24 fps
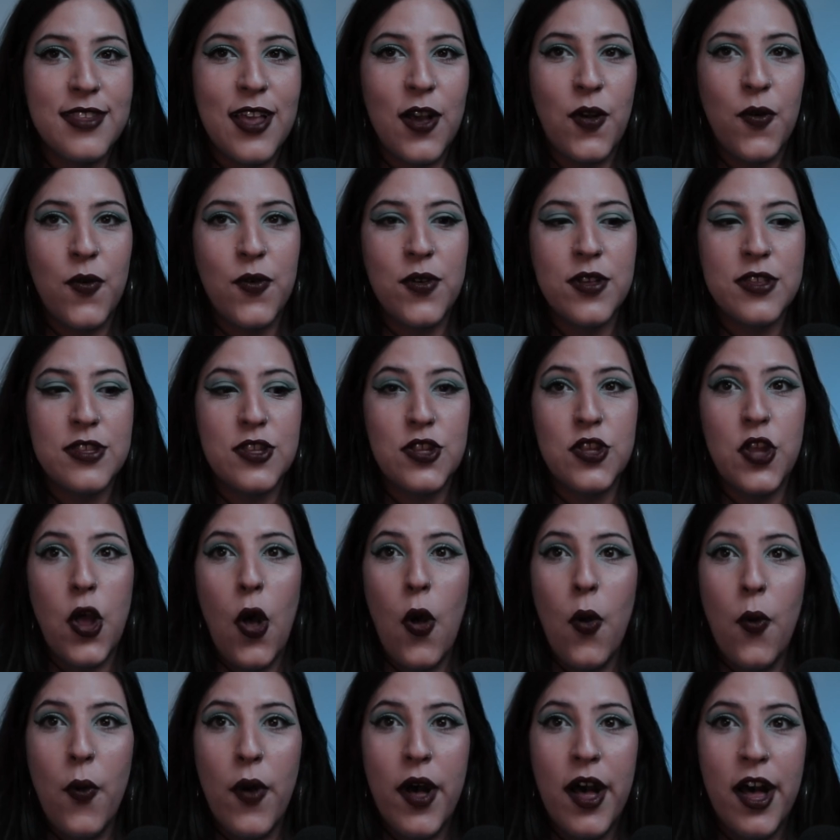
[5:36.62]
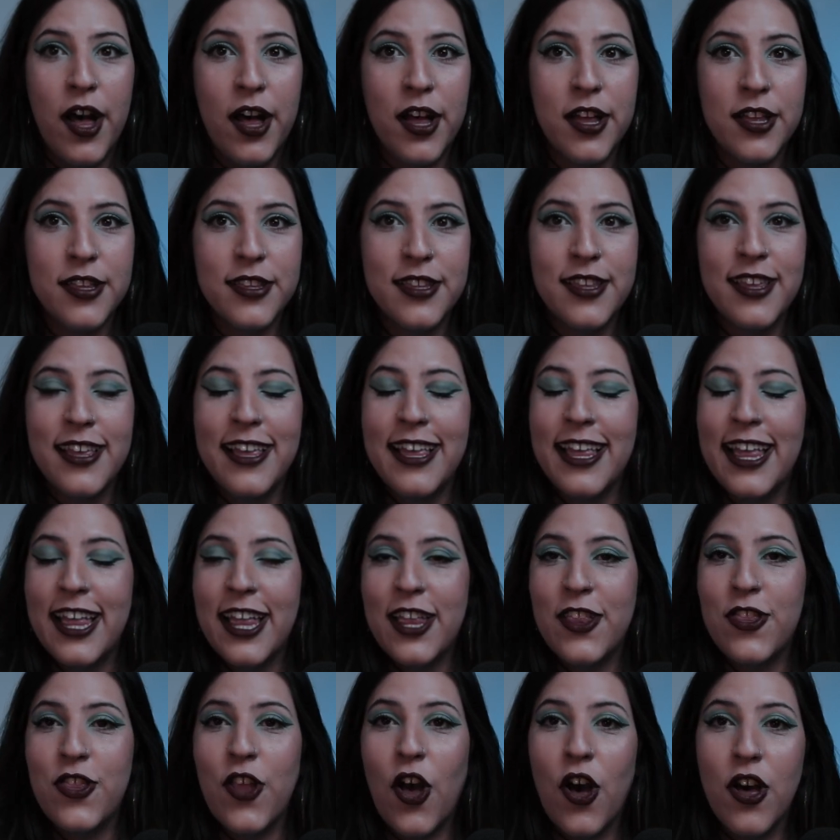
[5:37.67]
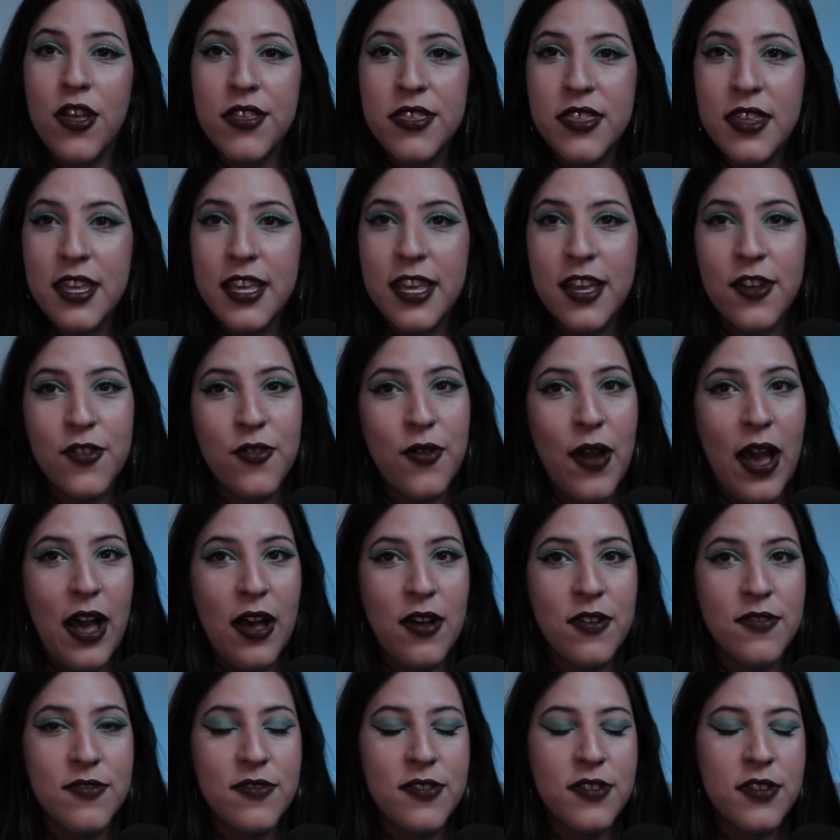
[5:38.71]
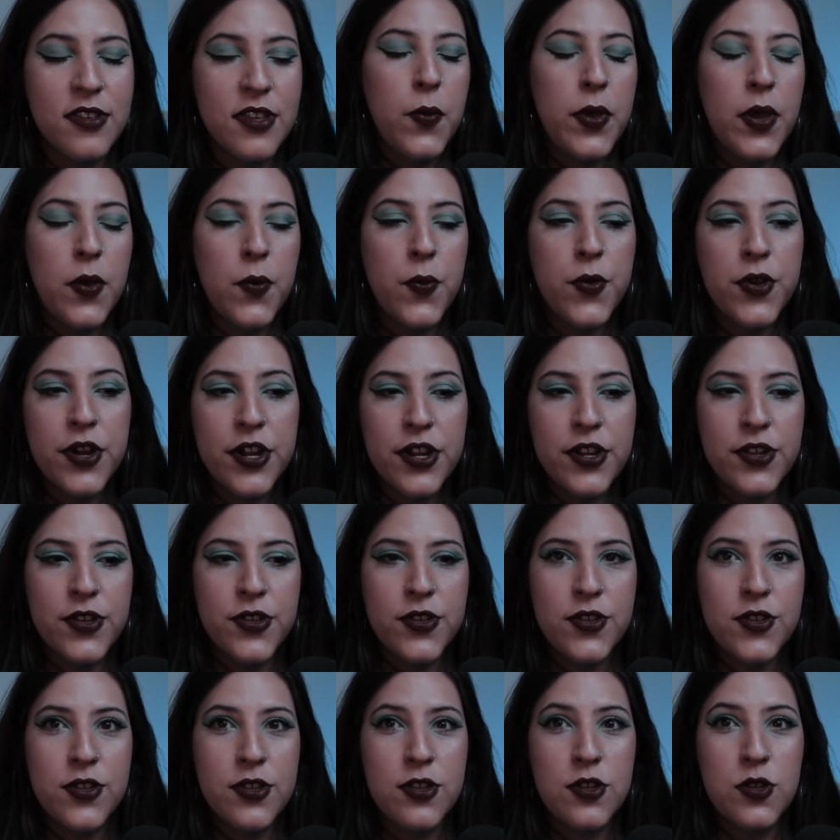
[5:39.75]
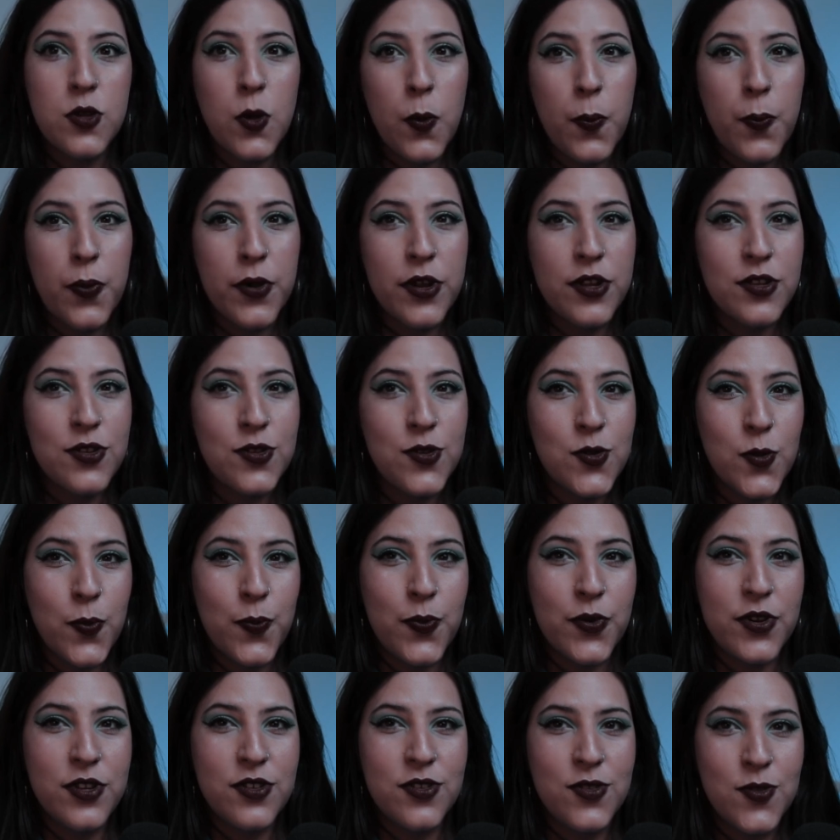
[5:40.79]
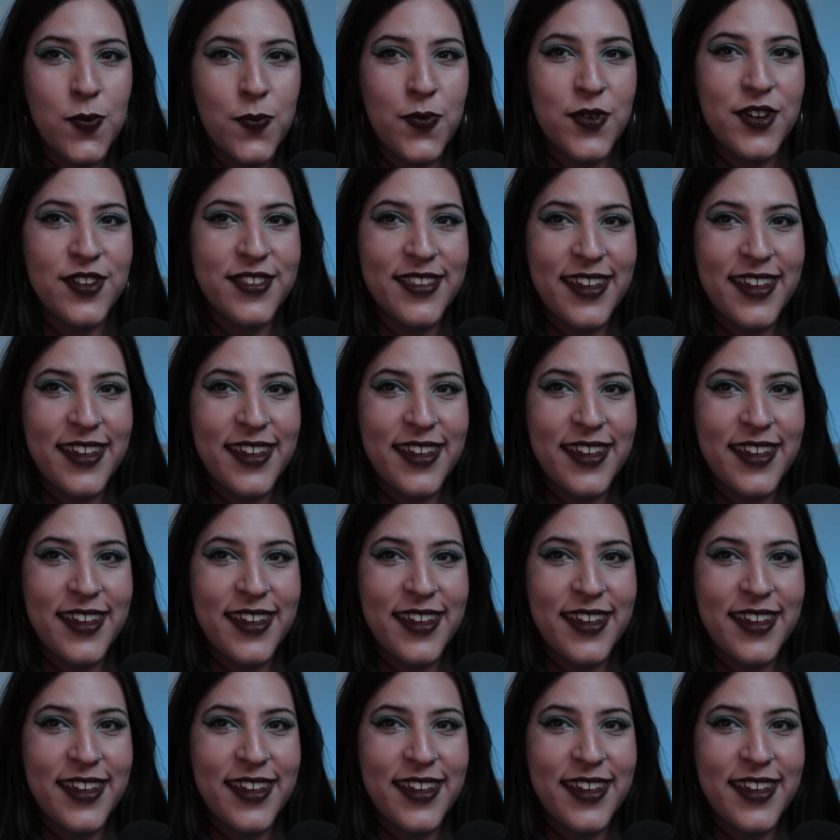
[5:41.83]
there was no one, nothing around. We were super, super, super